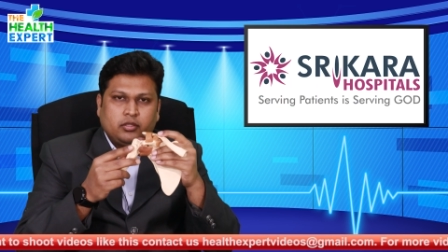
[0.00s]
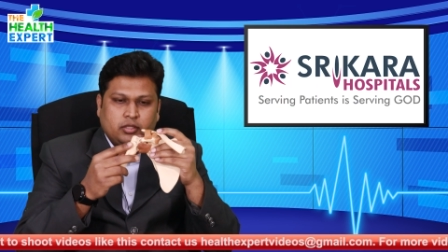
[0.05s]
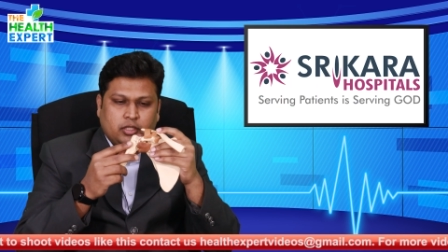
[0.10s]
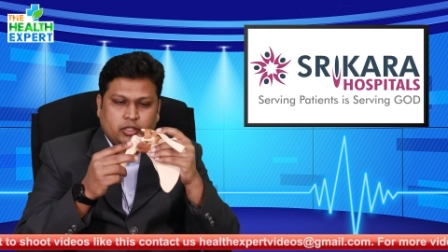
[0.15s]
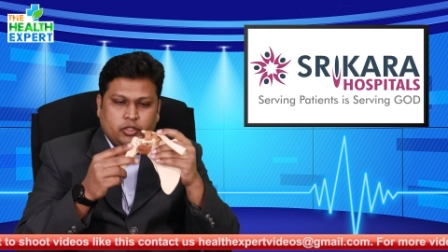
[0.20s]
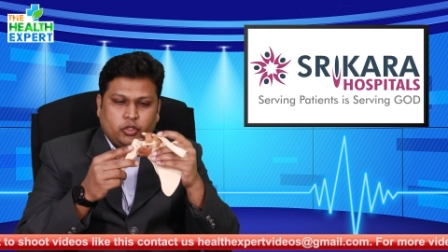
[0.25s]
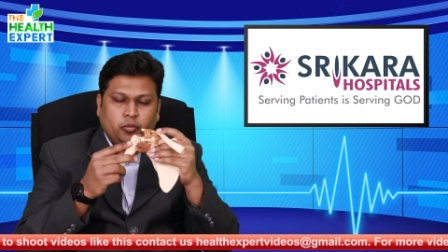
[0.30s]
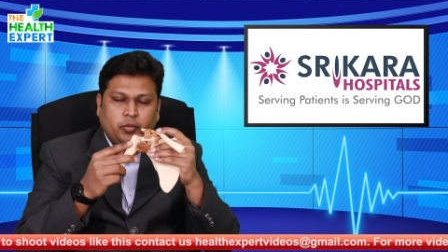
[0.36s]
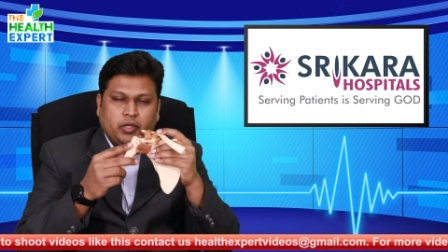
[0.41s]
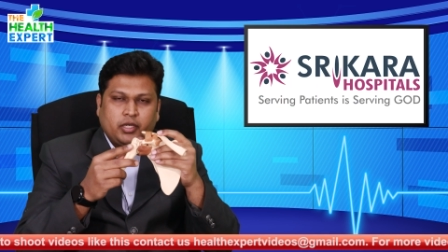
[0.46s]
the
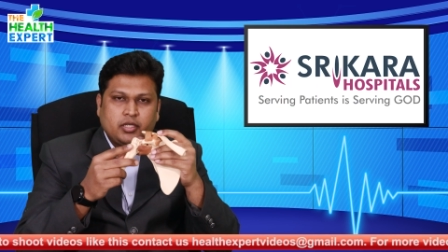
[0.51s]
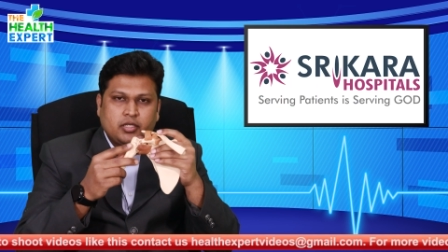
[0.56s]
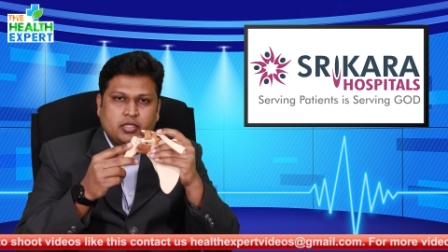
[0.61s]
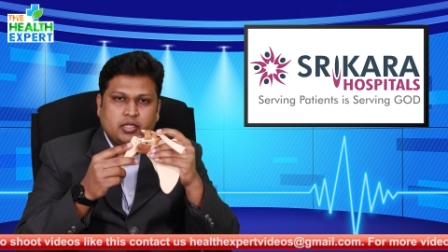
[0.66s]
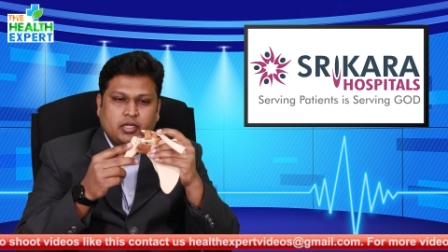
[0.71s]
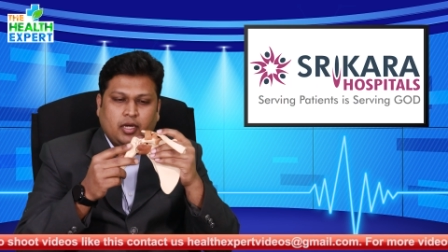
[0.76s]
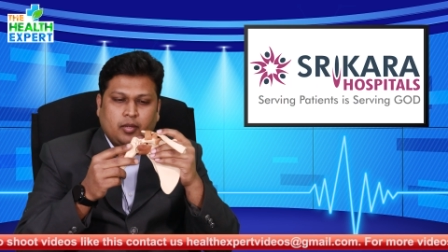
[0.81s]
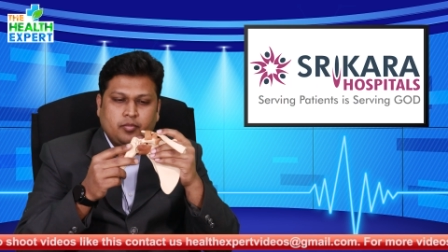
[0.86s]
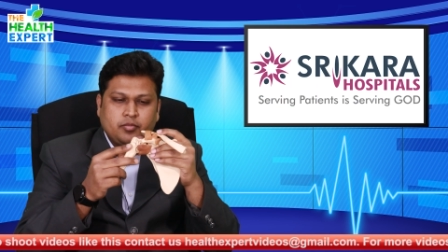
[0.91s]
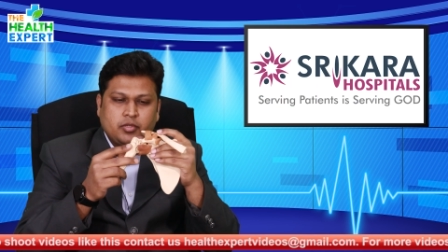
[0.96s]

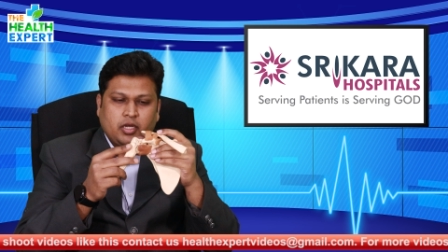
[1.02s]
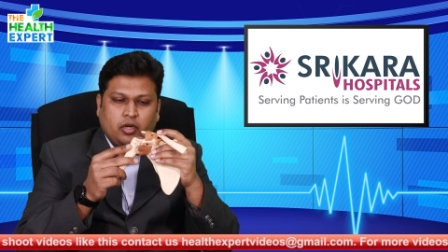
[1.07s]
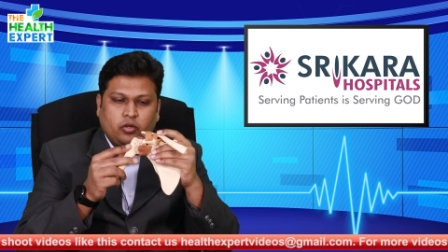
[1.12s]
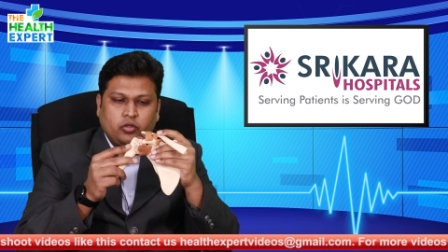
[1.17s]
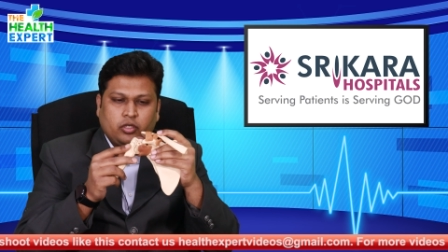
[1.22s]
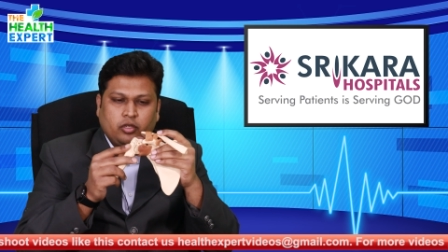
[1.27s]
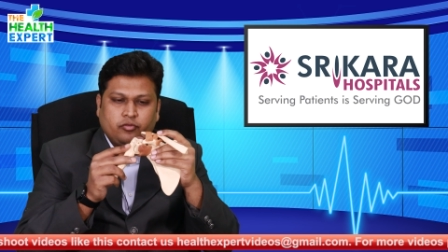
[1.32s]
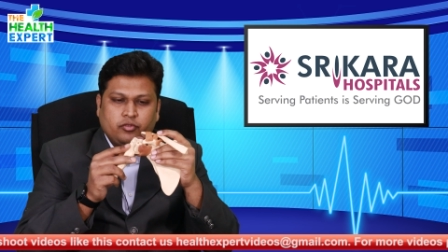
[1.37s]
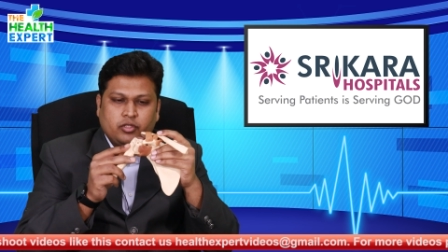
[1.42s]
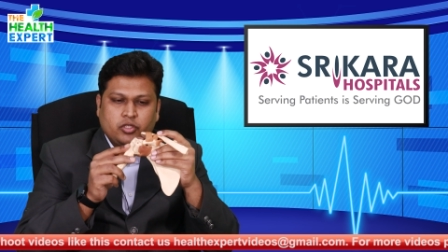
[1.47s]
humerus comes
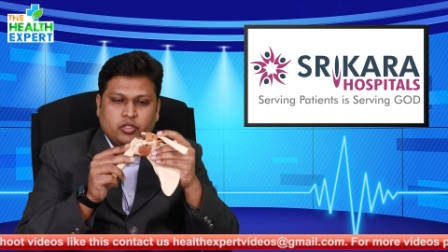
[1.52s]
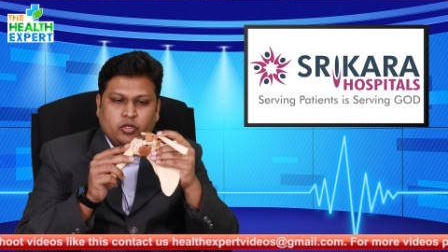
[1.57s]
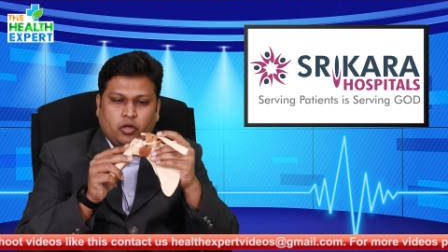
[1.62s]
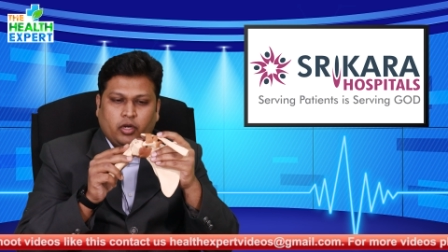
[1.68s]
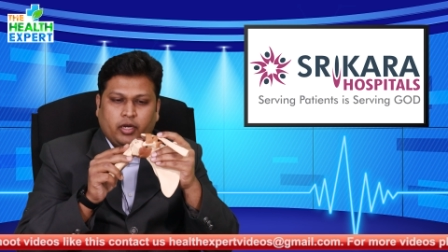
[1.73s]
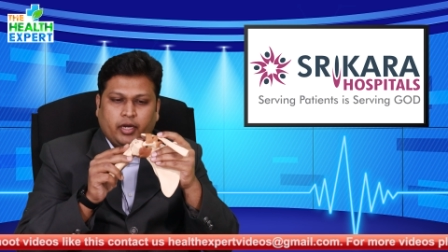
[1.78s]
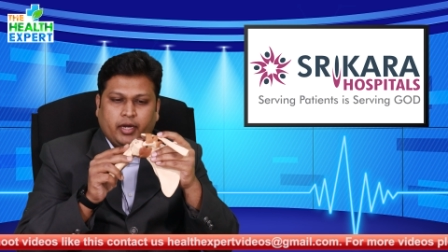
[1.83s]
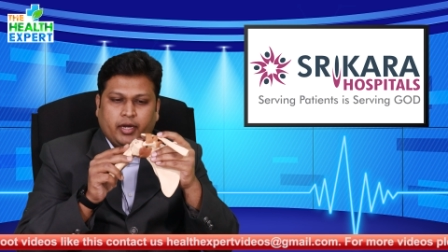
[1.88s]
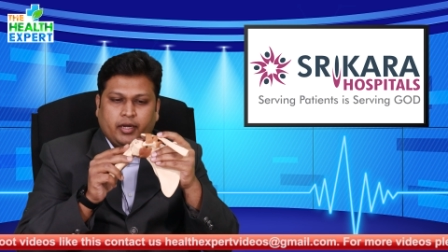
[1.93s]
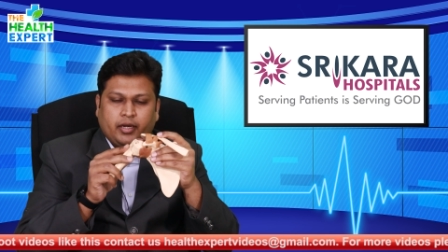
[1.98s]
out of the
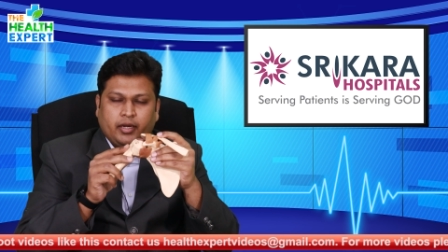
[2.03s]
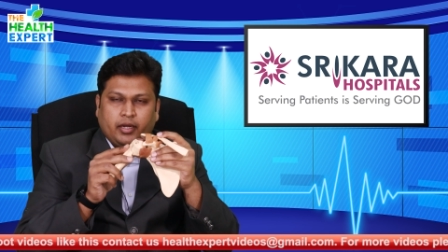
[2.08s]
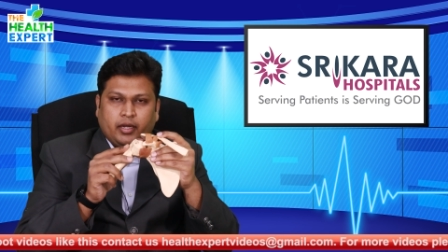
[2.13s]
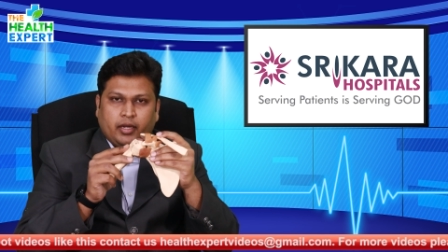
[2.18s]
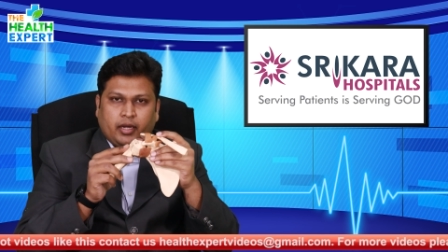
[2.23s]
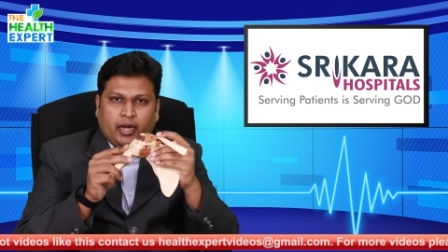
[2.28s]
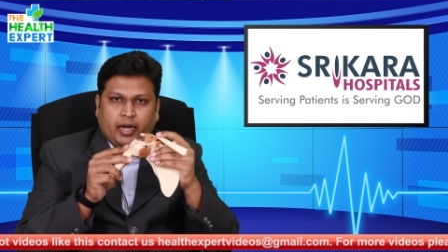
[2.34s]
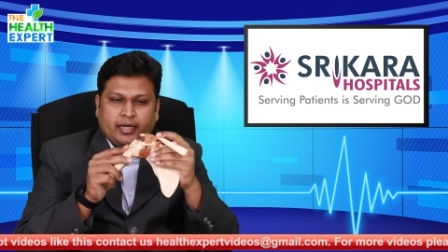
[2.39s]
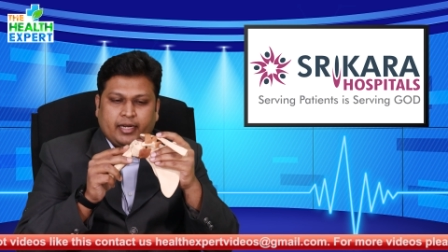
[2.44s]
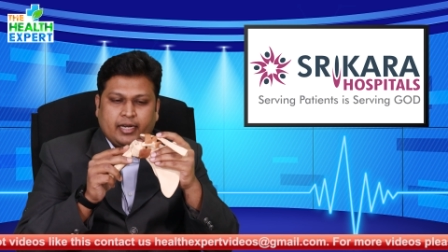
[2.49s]
socket
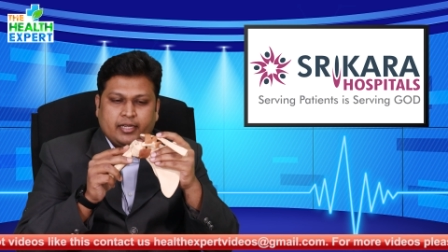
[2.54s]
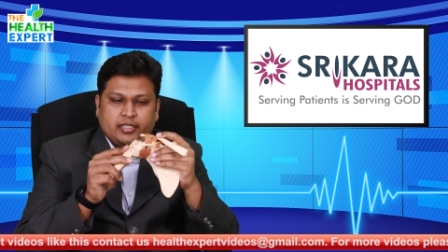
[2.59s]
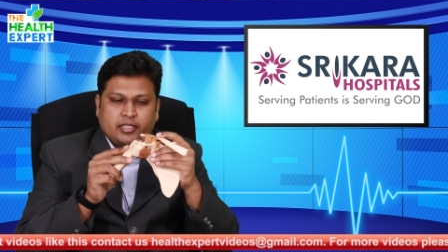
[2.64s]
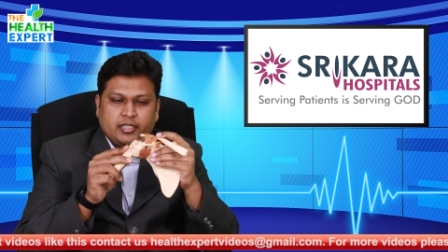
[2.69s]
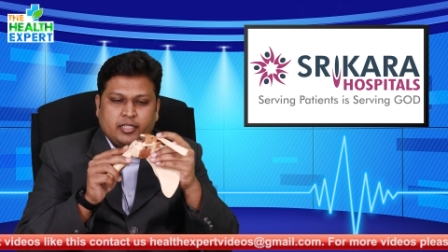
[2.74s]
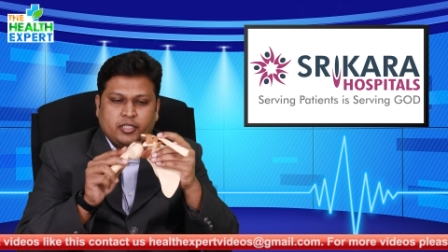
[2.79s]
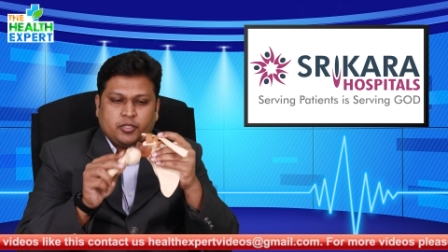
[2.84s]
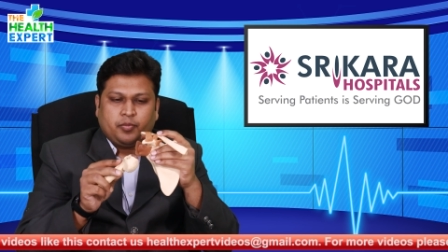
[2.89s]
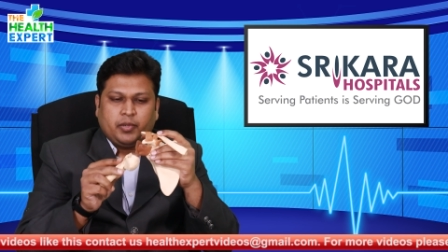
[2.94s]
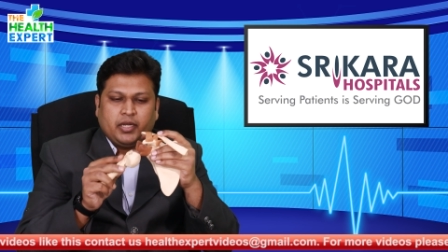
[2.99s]
and gets
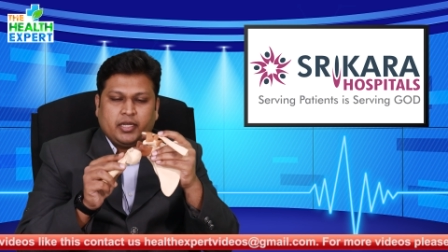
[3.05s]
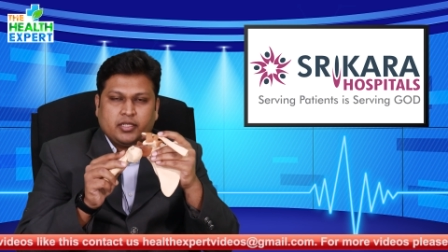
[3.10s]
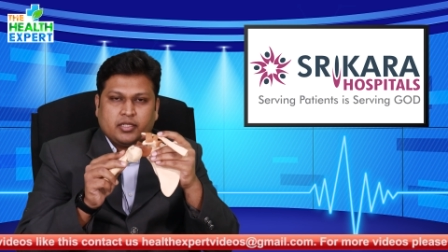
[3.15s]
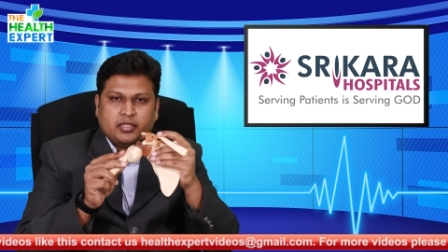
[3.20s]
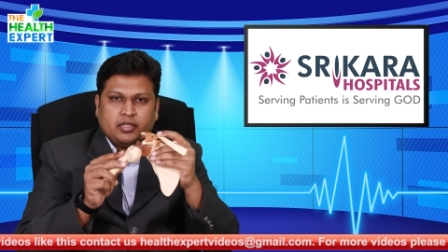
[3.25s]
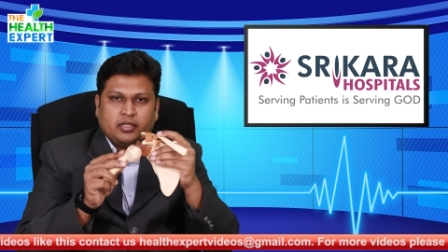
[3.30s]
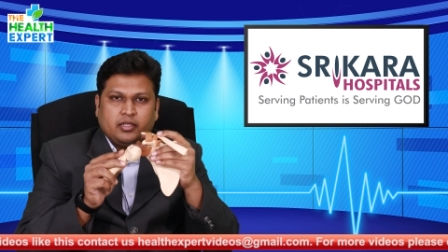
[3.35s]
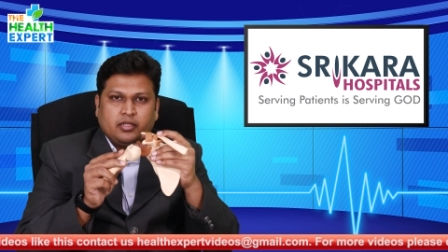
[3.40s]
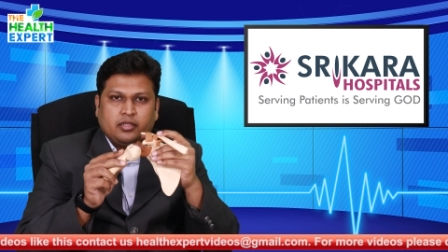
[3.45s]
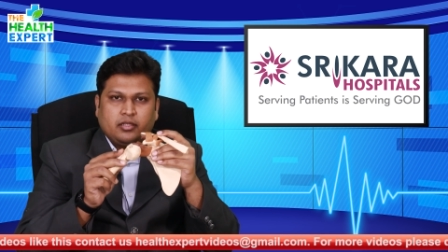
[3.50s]

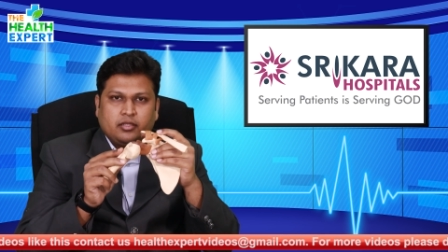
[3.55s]
displaced